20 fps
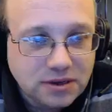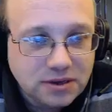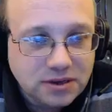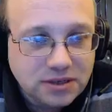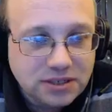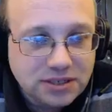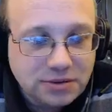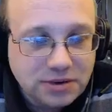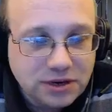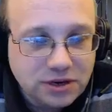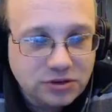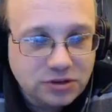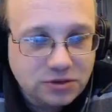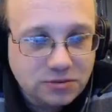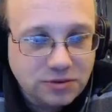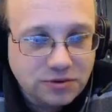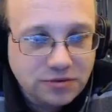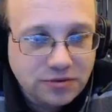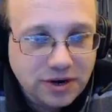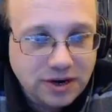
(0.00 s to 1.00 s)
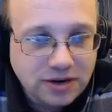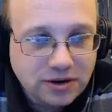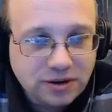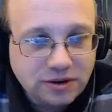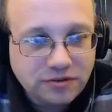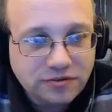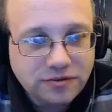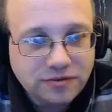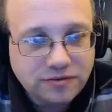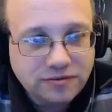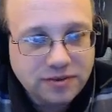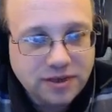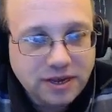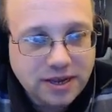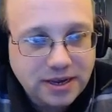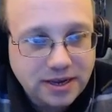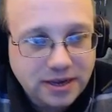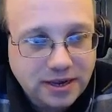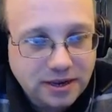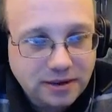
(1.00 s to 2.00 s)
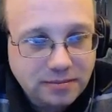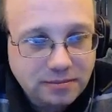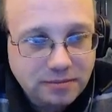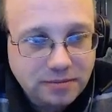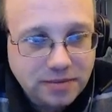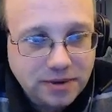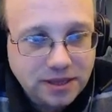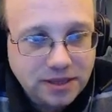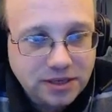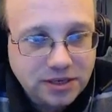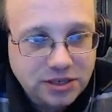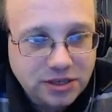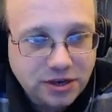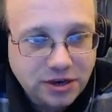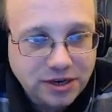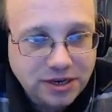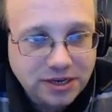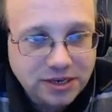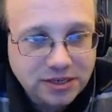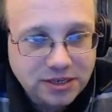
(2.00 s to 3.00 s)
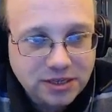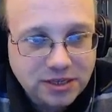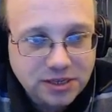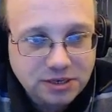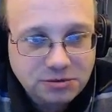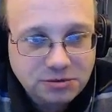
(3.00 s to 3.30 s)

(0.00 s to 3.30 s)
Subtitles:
So we're going to drop the freight off at the sidings in this